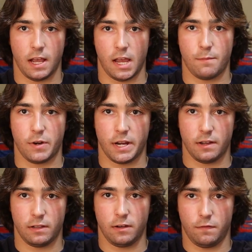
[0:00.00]
I bring it
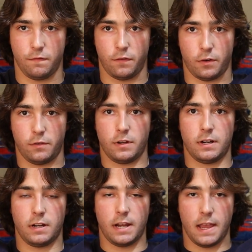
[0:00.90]
a little
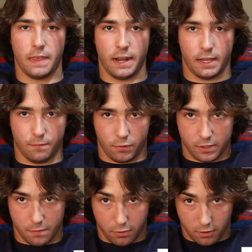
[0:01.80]
further, and then I can
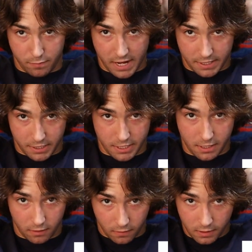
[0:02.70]
bring the bar back to
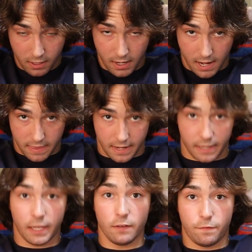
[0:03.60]
here, and then I
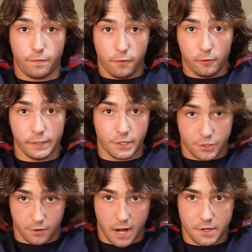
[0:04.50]
can fully
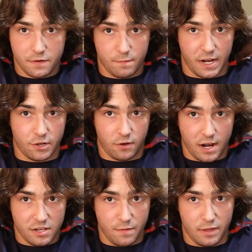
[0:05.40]
stretch my
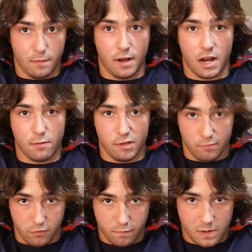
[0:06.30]
tricep at the bottom of the
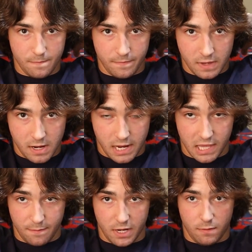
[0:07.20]
movement and
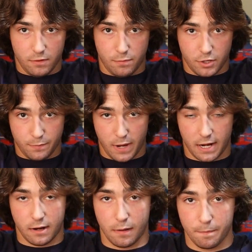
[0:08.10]
then be able to push
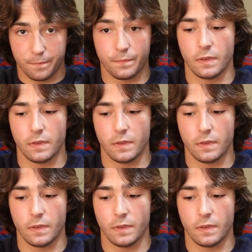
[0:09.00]
back up.